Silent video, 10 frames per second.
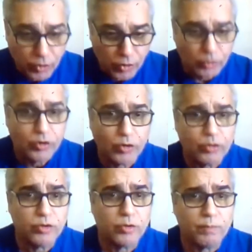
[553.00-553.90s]

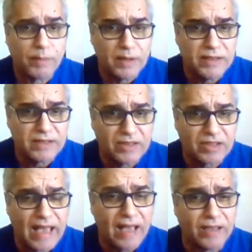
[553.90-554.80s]
Your Billies and
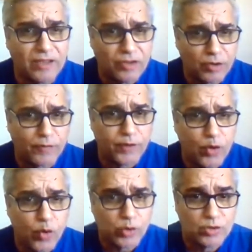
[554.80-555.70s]
Sallys, your
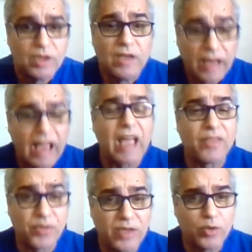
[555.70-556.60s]
viewers,
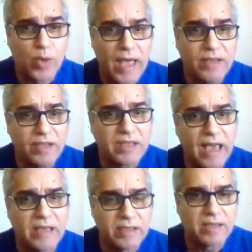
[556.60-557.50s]
I think you
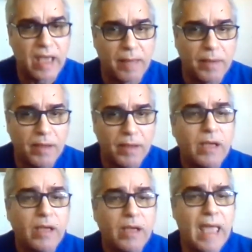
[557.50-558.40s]
educated them.
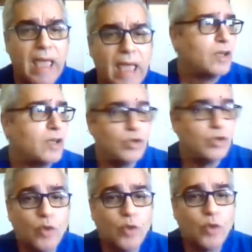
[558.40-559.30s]
And, you
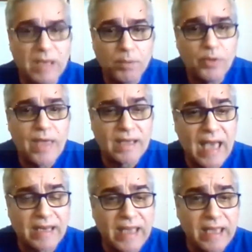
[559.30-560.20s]
know, the people that
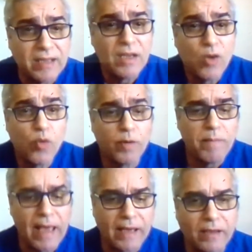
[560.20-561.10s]
got hit
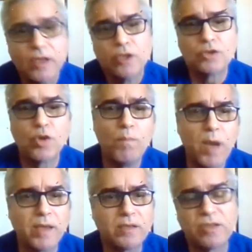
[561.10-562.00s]
were made. So
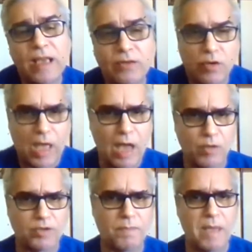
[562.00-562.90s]
Mike says, I
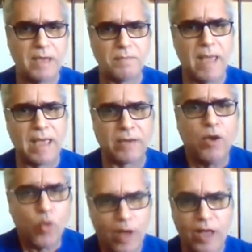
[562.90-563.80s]
was a made man.
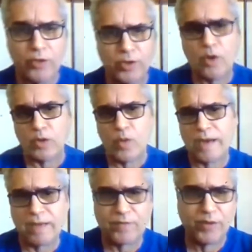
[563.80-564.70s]
Well, the only
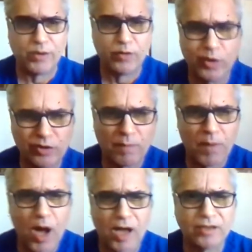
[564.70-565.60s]
one I feared was the
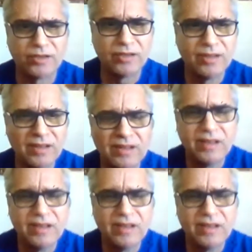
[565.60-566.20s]
boss.